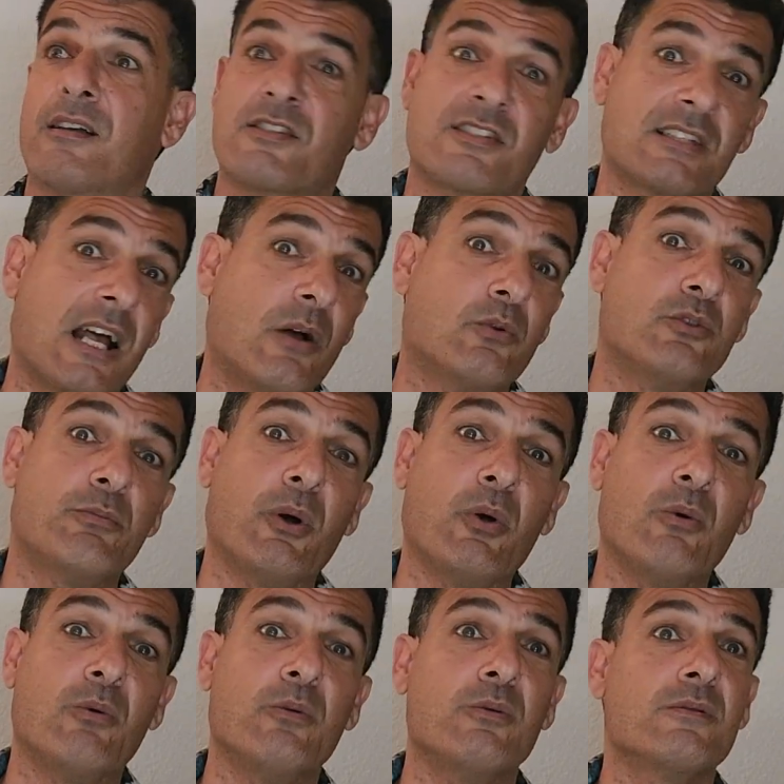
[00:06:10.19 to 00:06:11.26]
sound
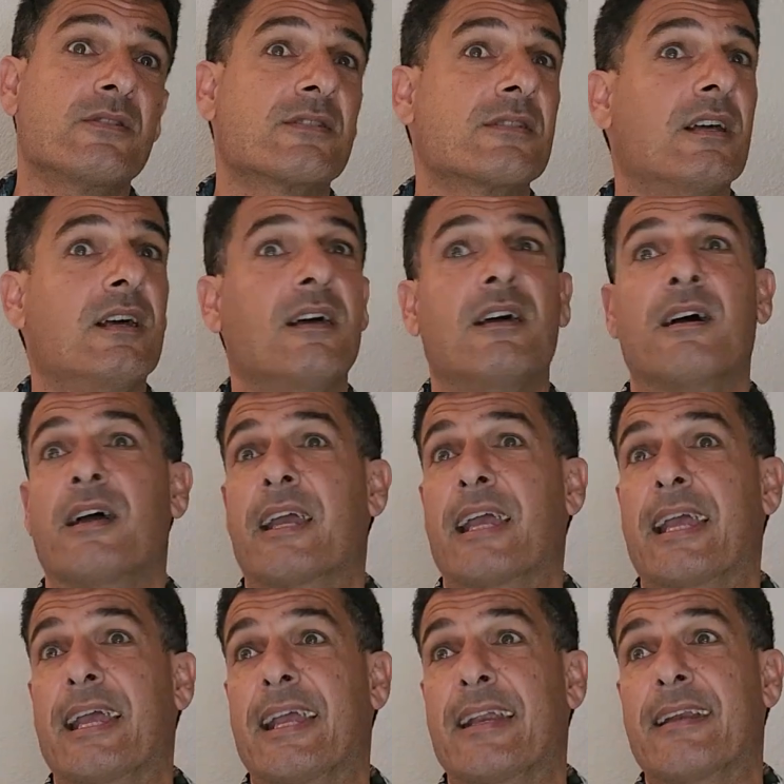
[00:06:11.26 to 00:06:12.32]
bowls,
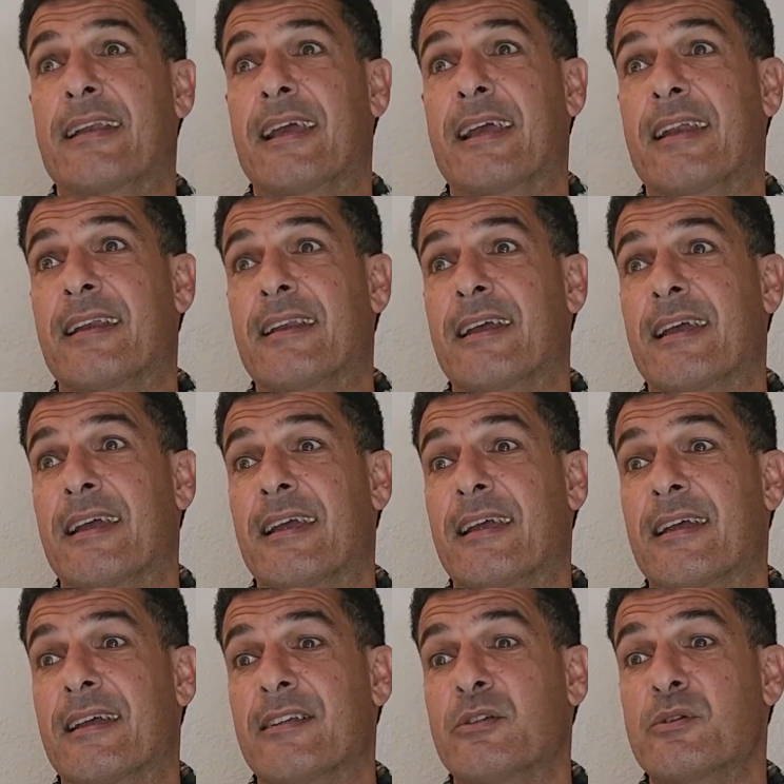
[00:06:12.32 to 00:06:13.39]
and
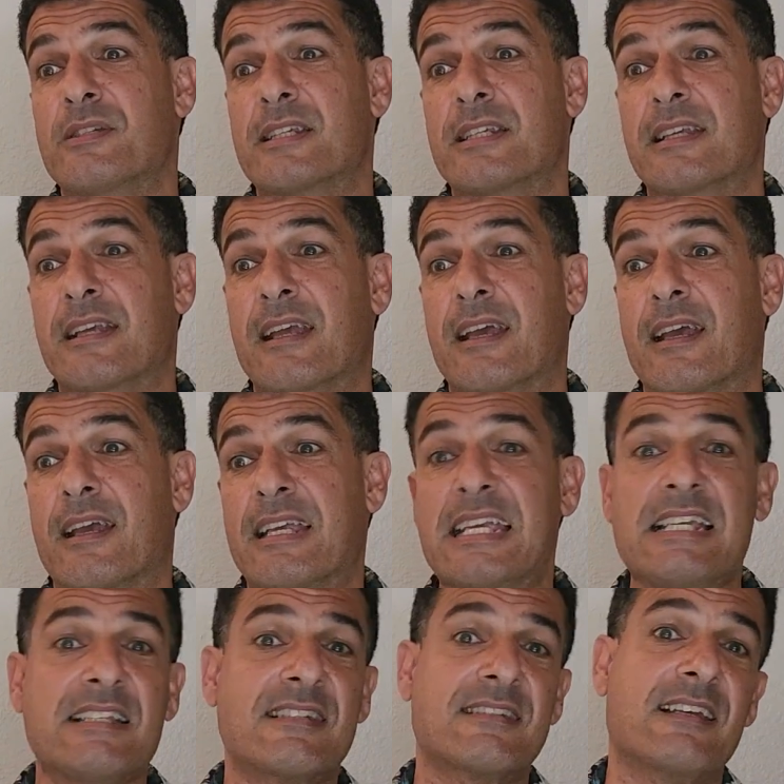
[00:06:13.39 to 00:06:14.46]
using
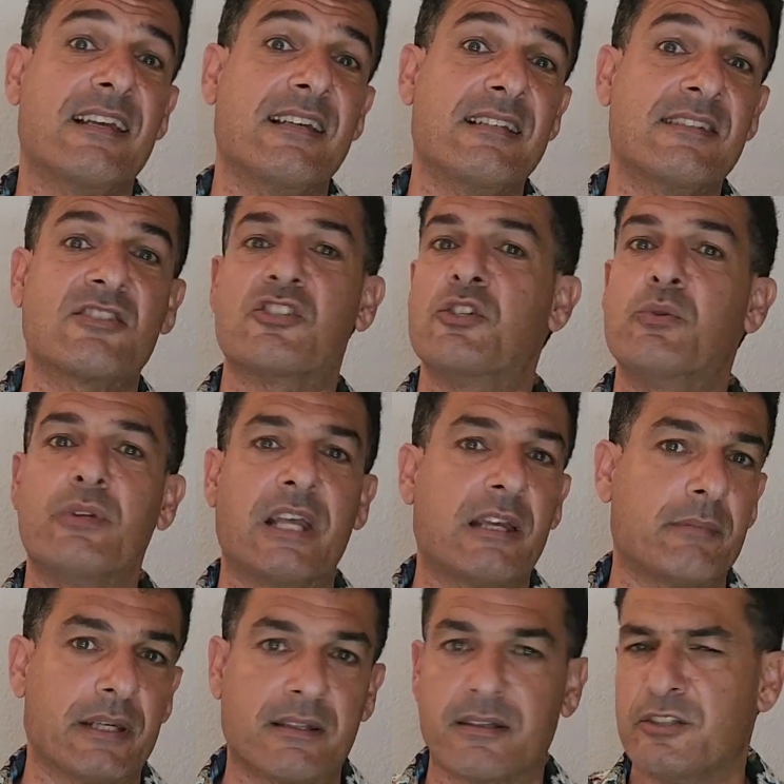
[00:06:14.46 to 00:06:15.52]
incense, you
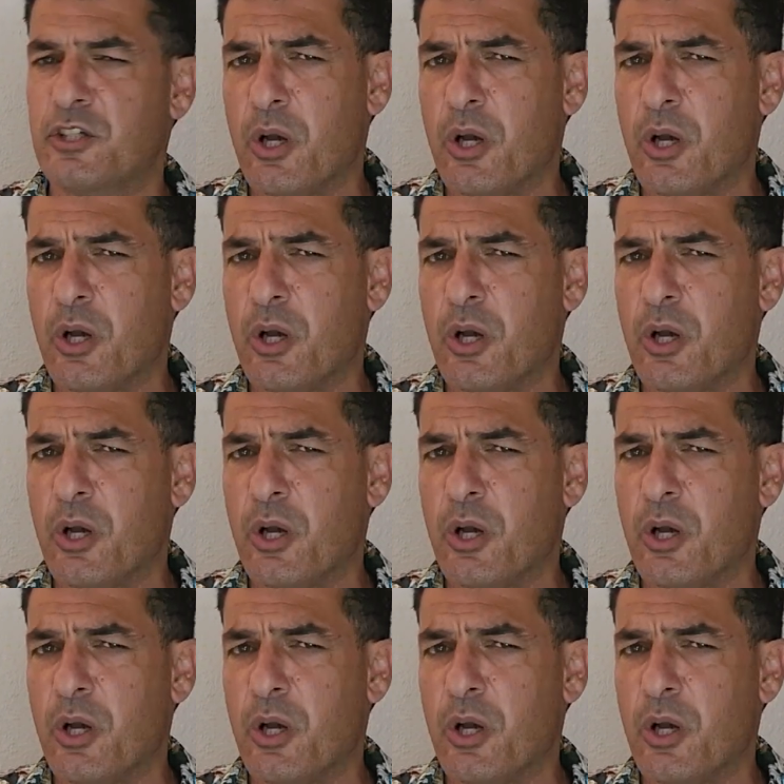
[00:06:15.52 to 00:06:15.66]
name it.